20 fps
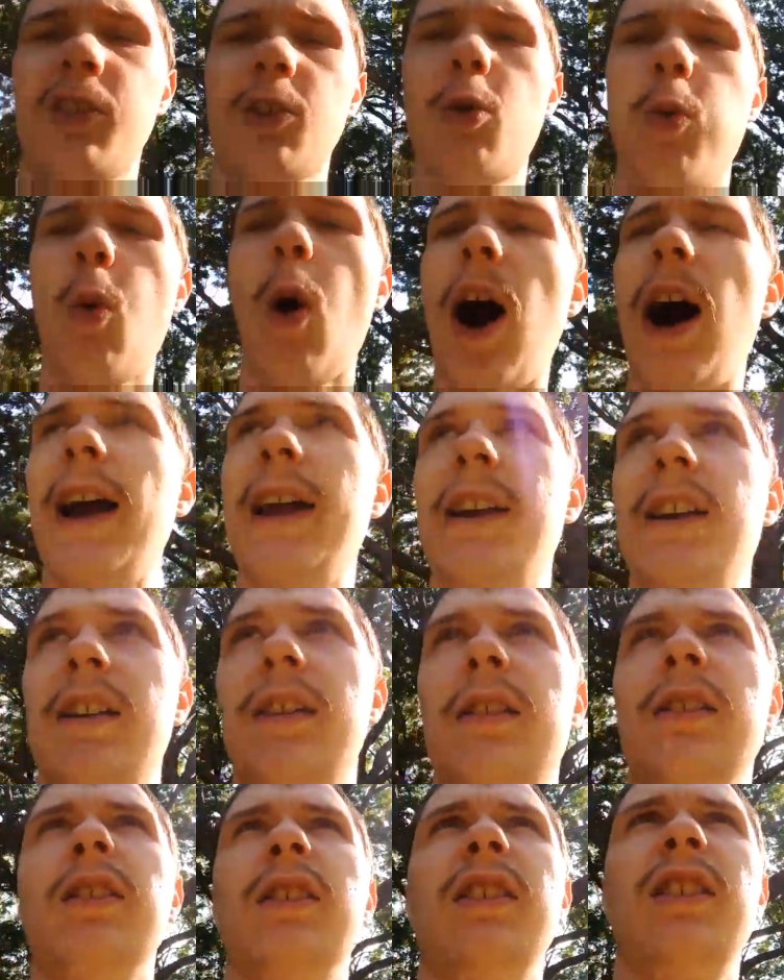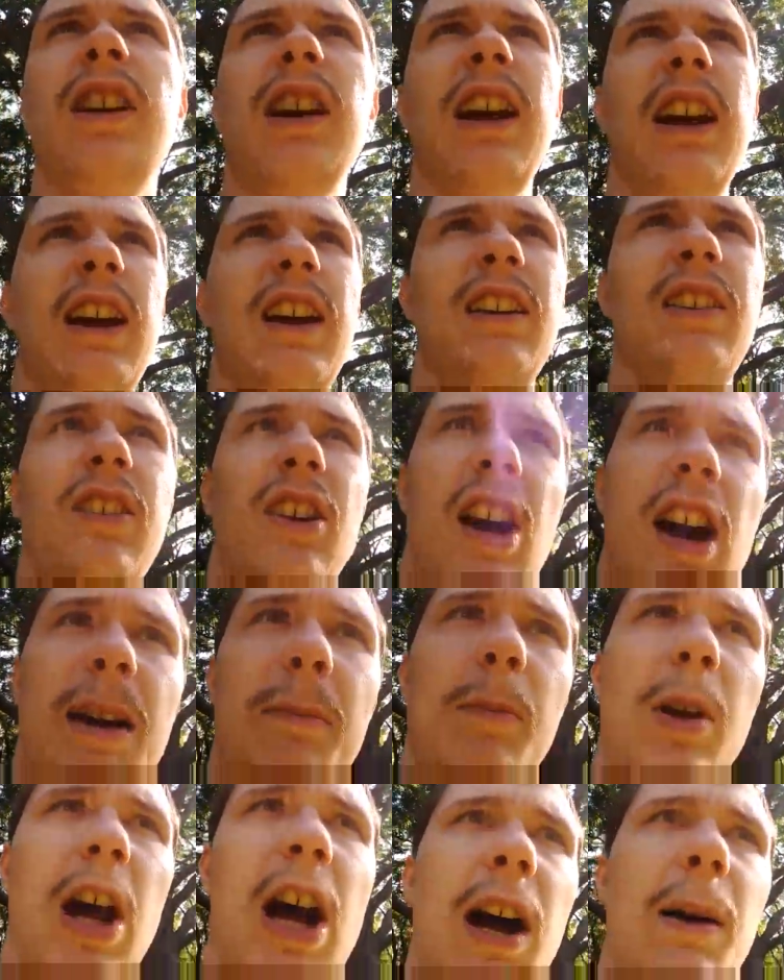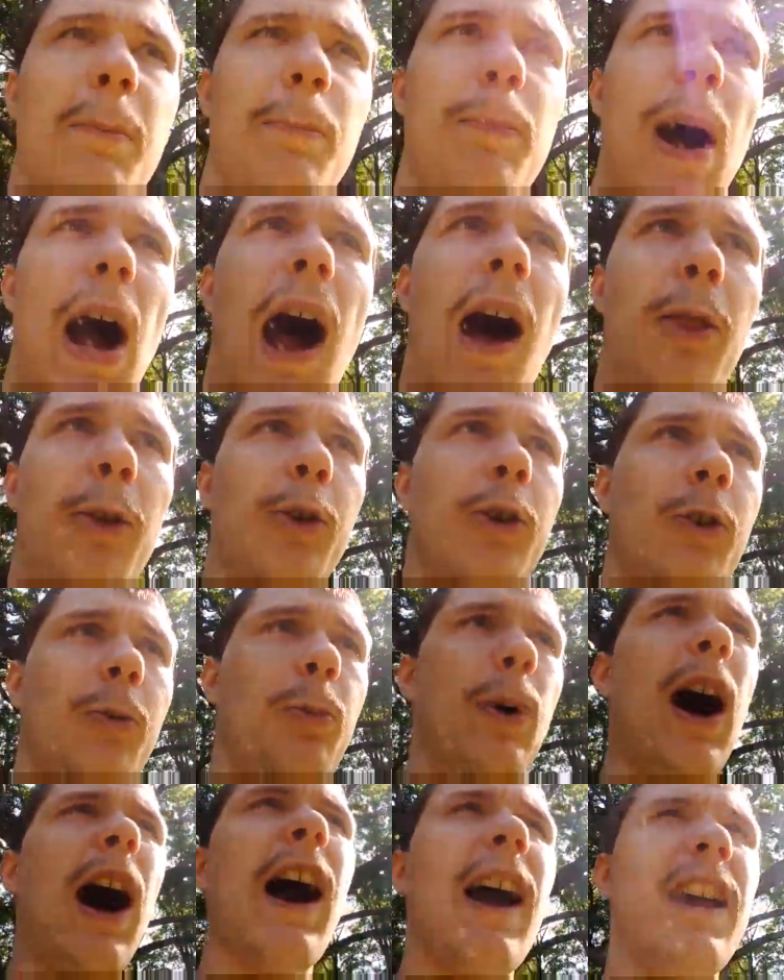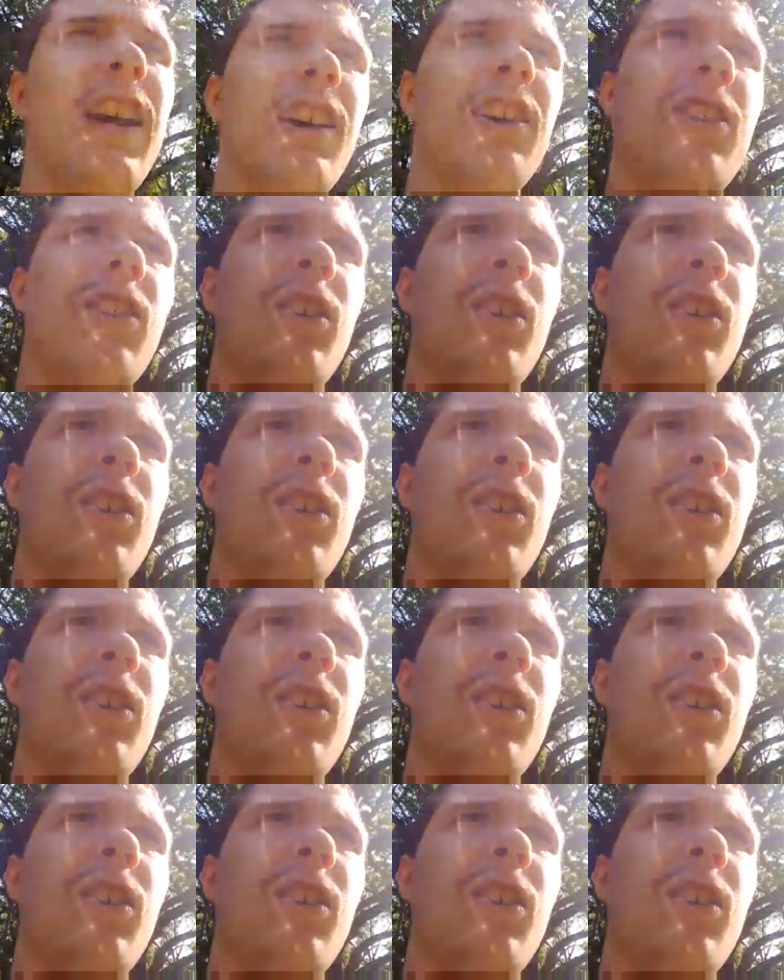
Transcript: quiet and I'm not bothered by